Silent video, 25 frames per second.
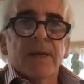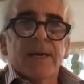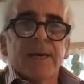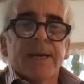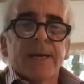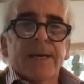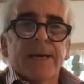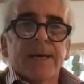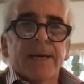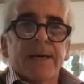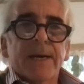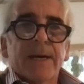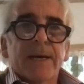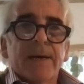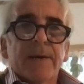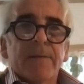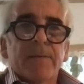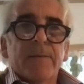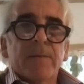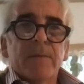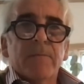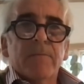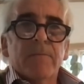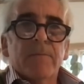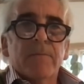
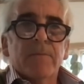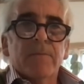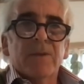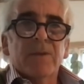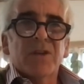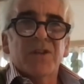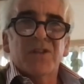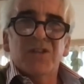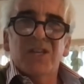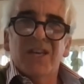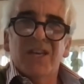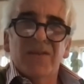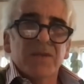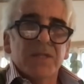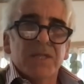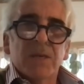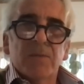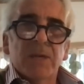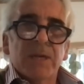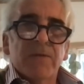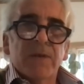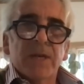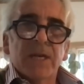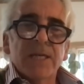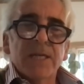Could you give us a
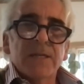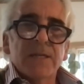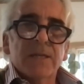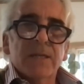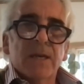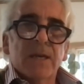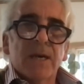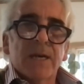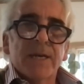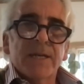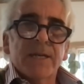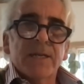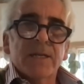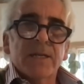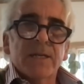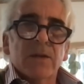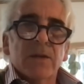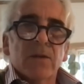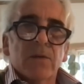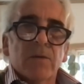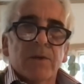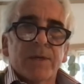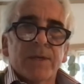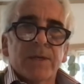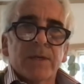bit of an insight
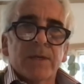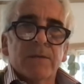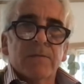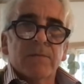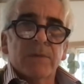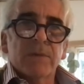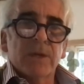into when